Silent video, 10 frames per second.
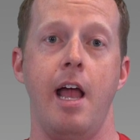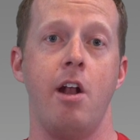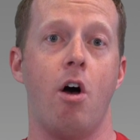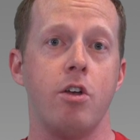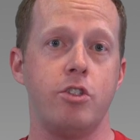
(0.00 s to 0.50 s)

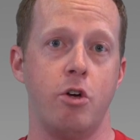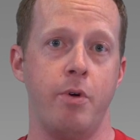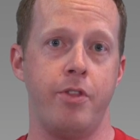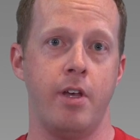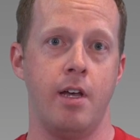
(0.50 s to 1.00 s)
And also
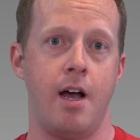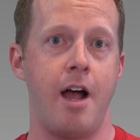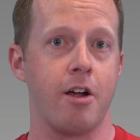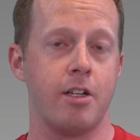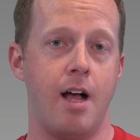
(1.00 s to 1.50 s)
with the
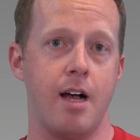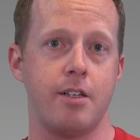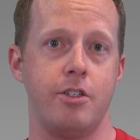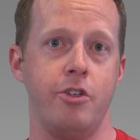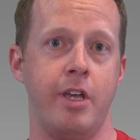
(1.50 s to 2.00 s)
higher
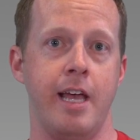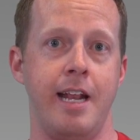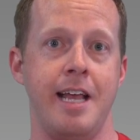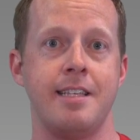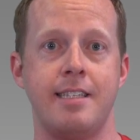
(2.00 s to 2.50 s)
clocks, you
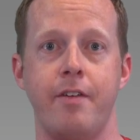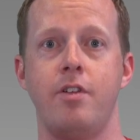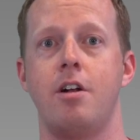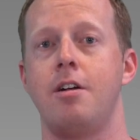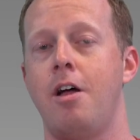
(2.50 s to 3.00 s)
get a
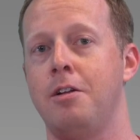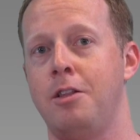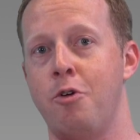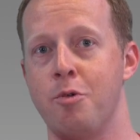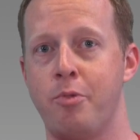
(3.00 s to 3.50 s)
seven hundred dollar
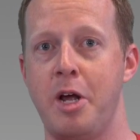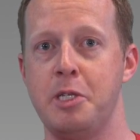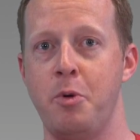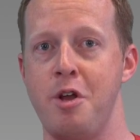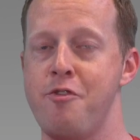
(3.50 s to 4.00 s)
lower
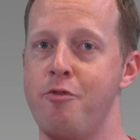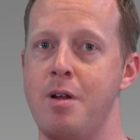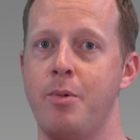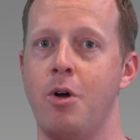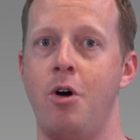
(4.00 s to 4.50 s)
price point. If you
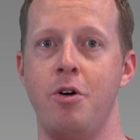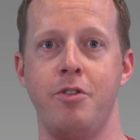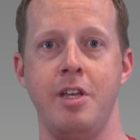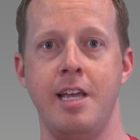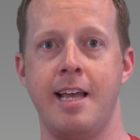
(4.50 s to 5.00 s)
remember all
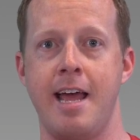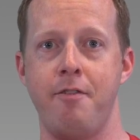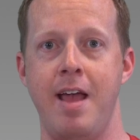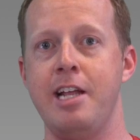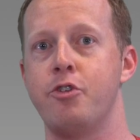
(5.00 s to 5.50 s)
the kind
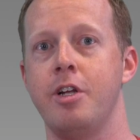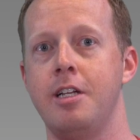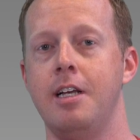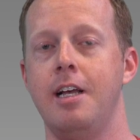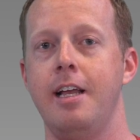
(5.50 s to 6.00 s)
of
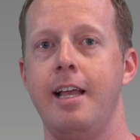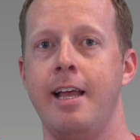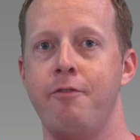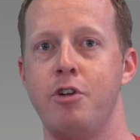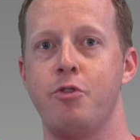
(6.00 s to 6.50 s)
hatred
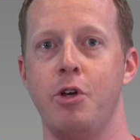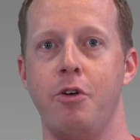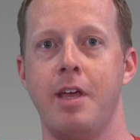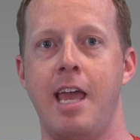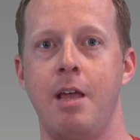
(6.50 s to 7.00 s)
and
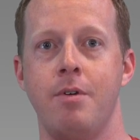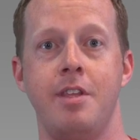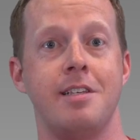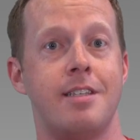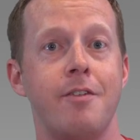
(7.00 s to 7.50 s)
vitriol that came with
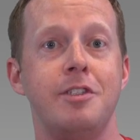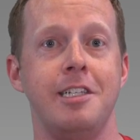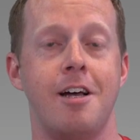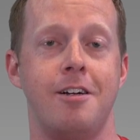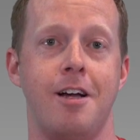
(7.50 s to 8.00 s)
the
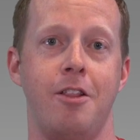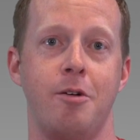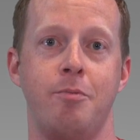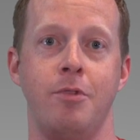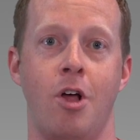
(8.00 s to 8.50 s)
seventeen hundred
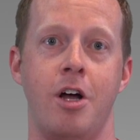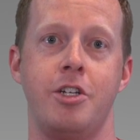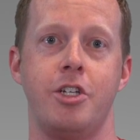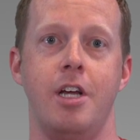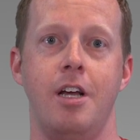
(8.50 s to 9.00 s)
dollar
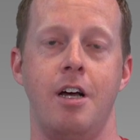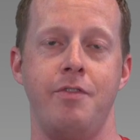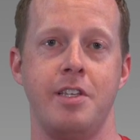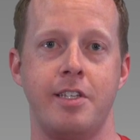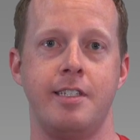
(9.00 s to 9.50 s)
launch
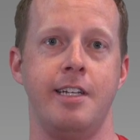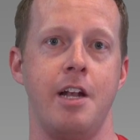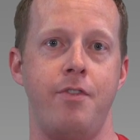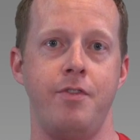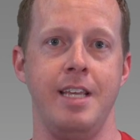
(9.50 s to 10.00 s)
of the
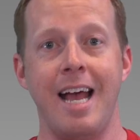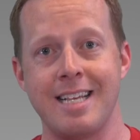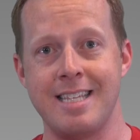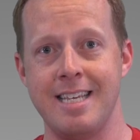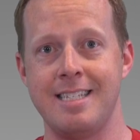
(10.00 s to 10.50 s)
sixty-nine fifty
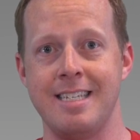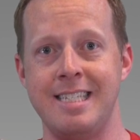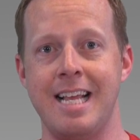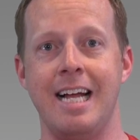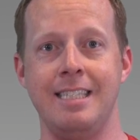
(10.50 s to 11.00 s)
X, this
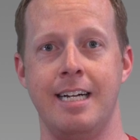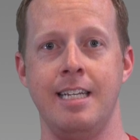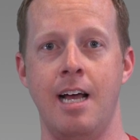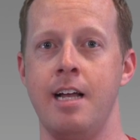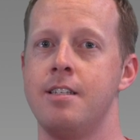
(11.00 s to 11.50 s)
is nine
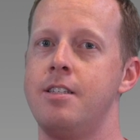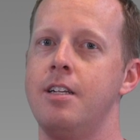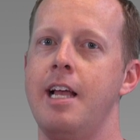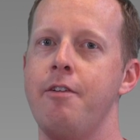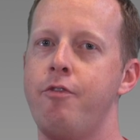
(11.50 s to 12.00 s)
ninety-nine.
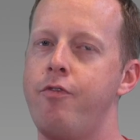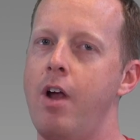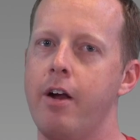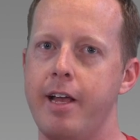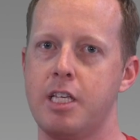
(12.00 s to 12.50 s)
Still a
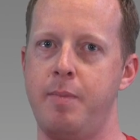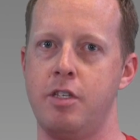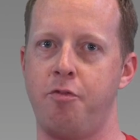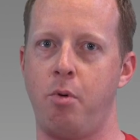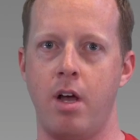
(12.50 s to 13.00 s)
very
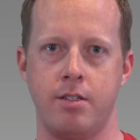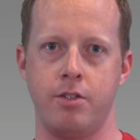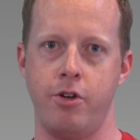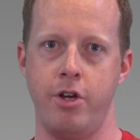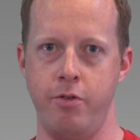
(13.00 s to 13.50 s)
expensive
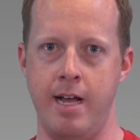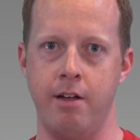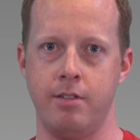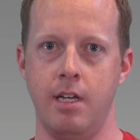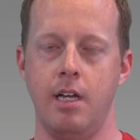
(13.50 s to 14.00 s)
processor, no
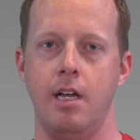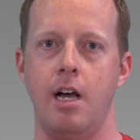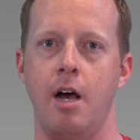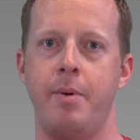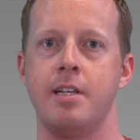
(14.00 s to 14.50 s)
doubt,
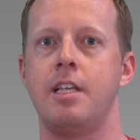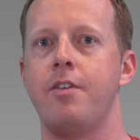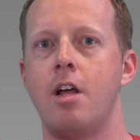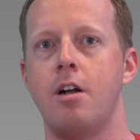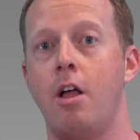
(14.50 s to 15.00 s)
uh, but a
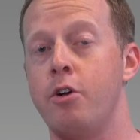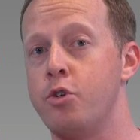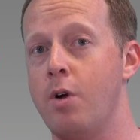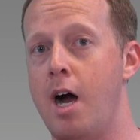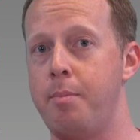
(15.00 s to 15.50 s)
seven hundred dollar
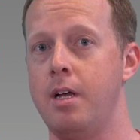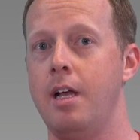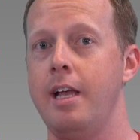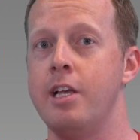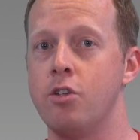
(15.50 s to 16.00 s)
drop
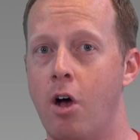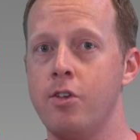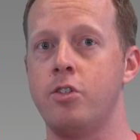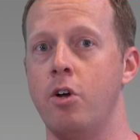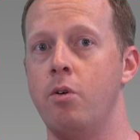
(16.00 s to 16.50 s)
is
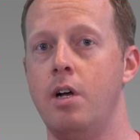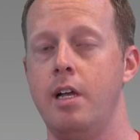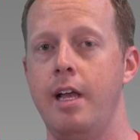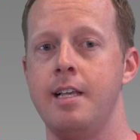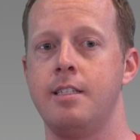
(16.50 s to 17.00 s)
also
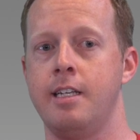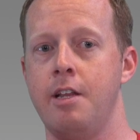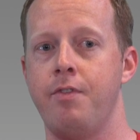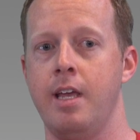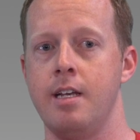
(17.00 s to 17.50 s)
a
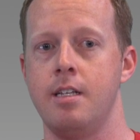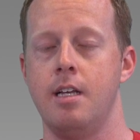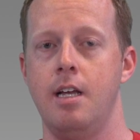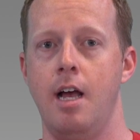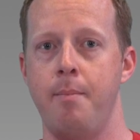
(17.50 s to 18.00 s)
significant
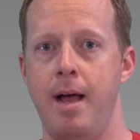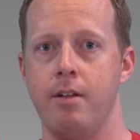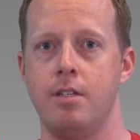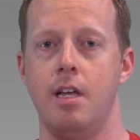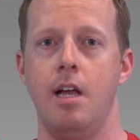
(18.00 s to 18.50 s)

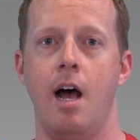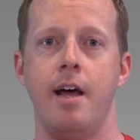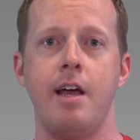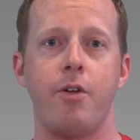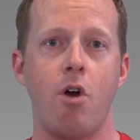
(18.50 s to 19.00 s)
amount.
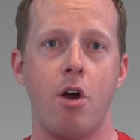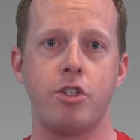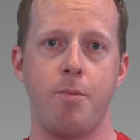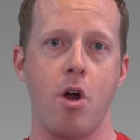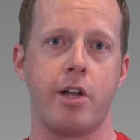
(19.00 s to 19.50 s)
Uh, now, there are
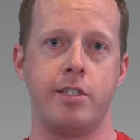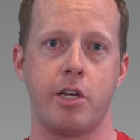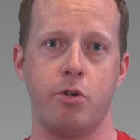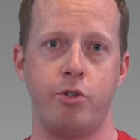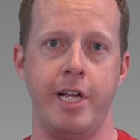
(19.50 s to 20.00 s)
some
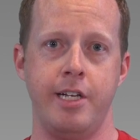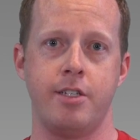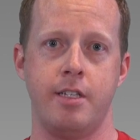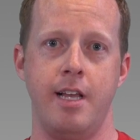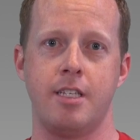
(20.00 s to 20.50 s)
architectural
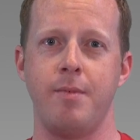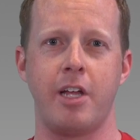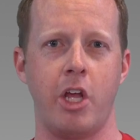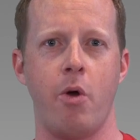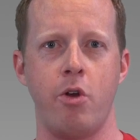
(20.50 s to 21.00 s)
changes in this. I'm
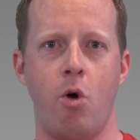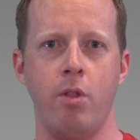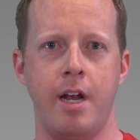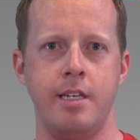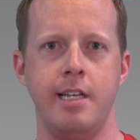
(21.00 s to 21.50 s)
not going to go into a
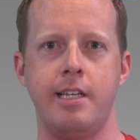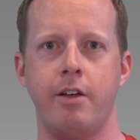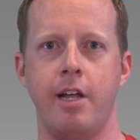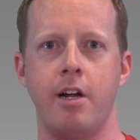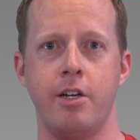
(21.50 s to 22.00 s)
whole lot of
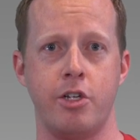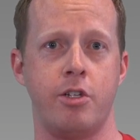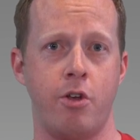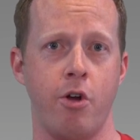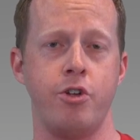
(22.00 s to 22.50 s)
detail here. I
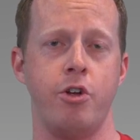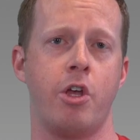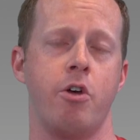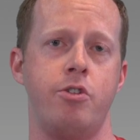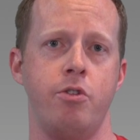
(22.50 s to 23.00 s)
just encourage you to
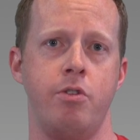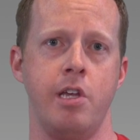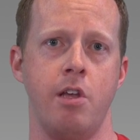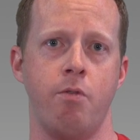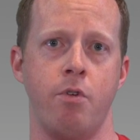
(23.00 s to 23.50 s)
go to
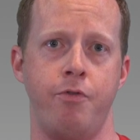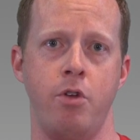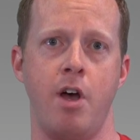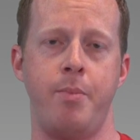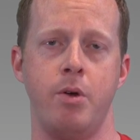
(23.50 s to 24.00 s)
the
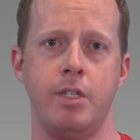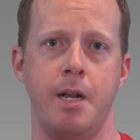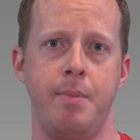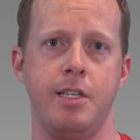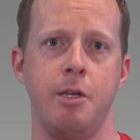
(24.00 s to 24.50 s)
review I posted
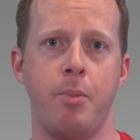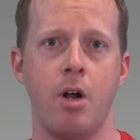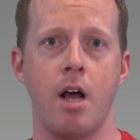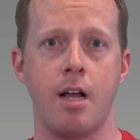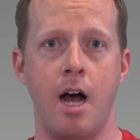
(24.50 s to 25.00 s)
at P C
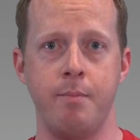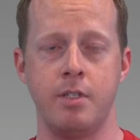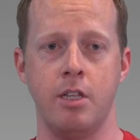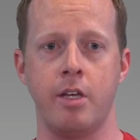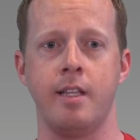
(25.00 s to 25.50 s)
Per dot com
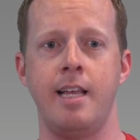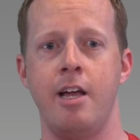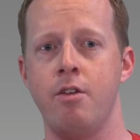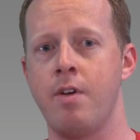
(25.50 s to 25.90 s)
to look at that.